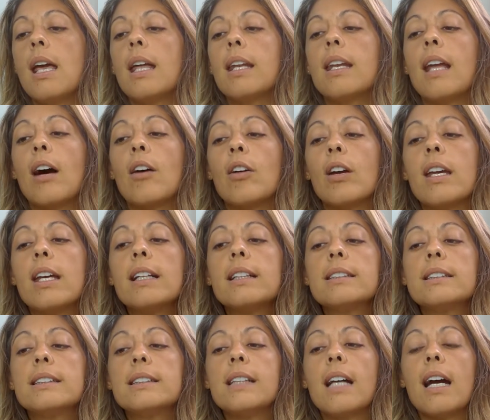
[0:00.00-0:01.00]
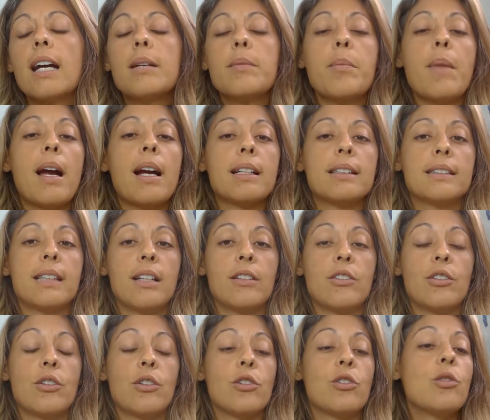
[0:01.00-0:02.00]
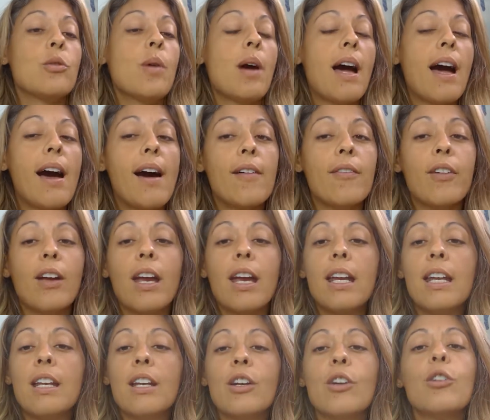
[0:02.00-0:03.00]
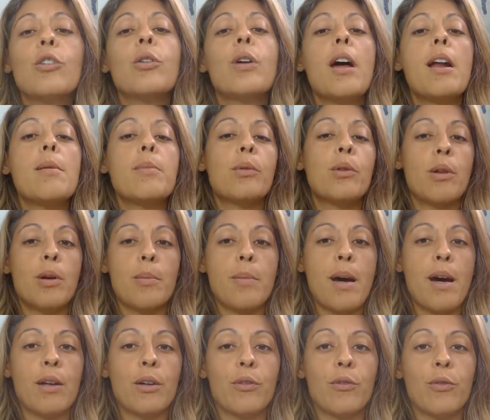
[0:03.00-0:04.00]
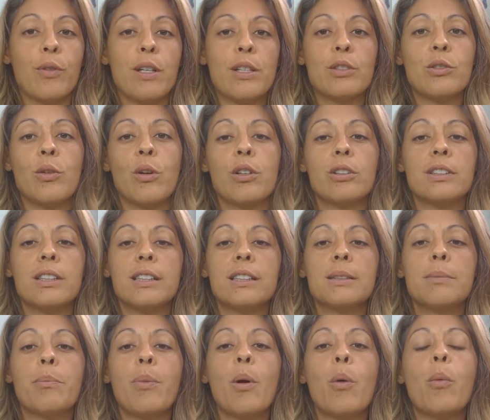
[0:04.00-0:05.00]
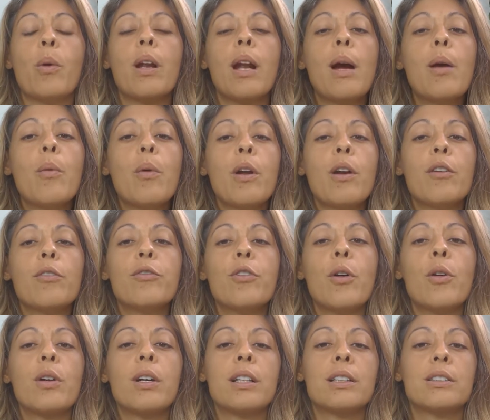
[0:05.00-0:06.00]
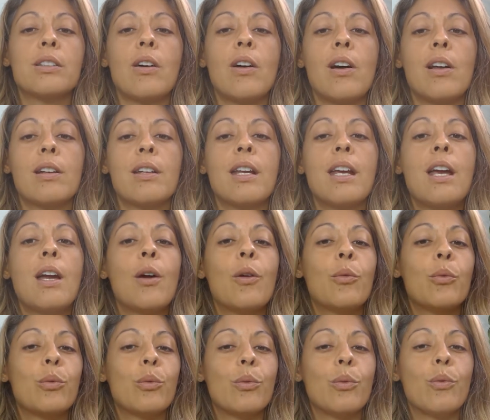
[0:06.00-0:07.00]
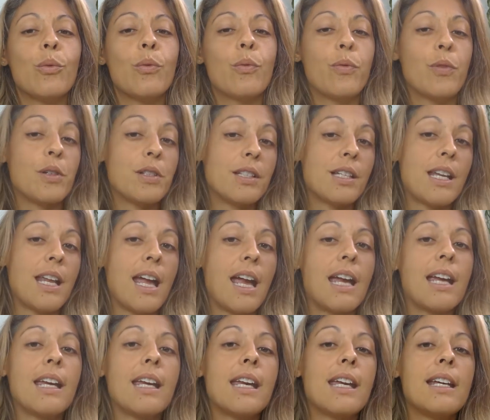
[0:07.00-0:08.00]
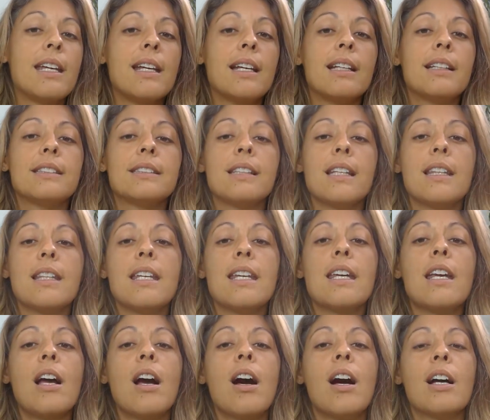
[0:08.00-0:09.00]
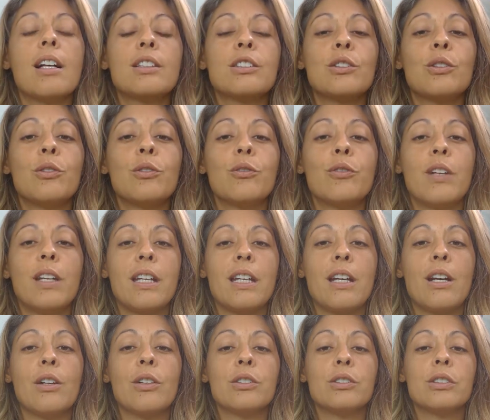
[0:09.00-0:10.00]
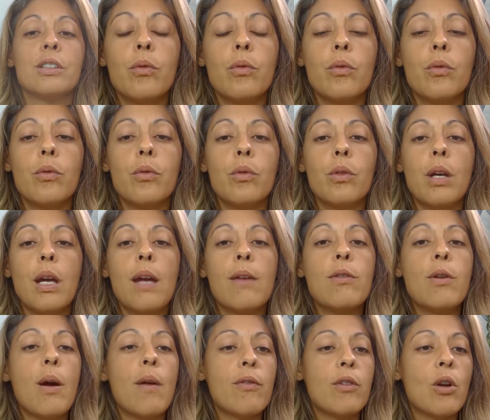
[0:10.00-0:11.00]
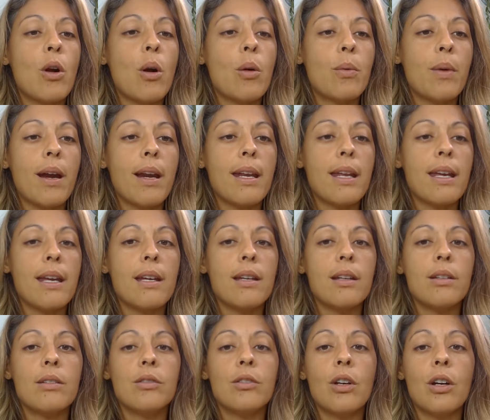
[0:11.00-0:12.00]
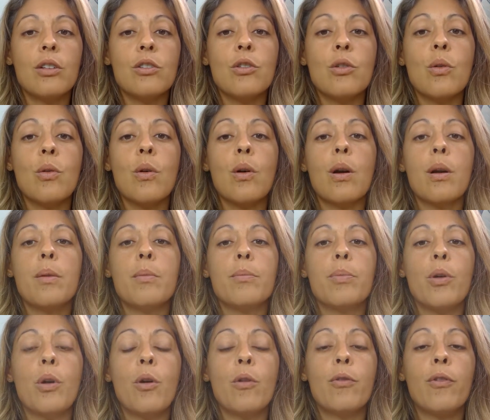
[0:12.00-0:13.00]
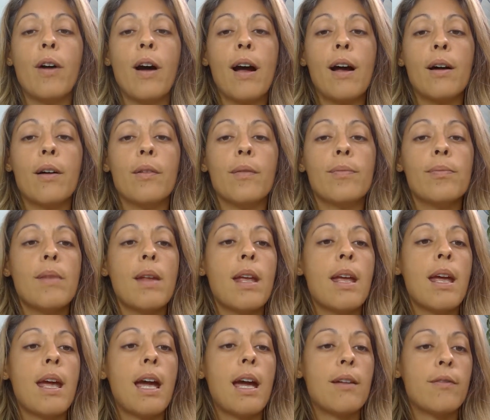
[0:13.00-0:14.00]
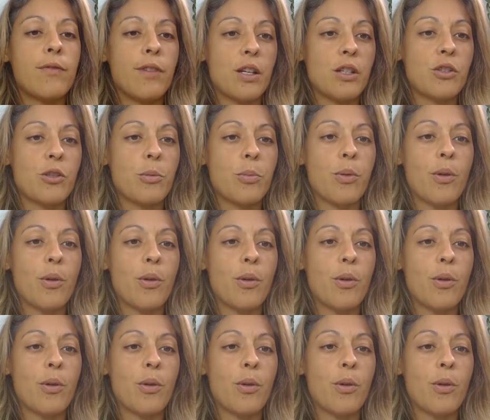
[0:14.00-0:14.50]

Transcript: Now, inside Max Center, you have an incredible amount of resources, but what I want to focus on for today is the hustle videos. If you haven't already done your profile and fixed your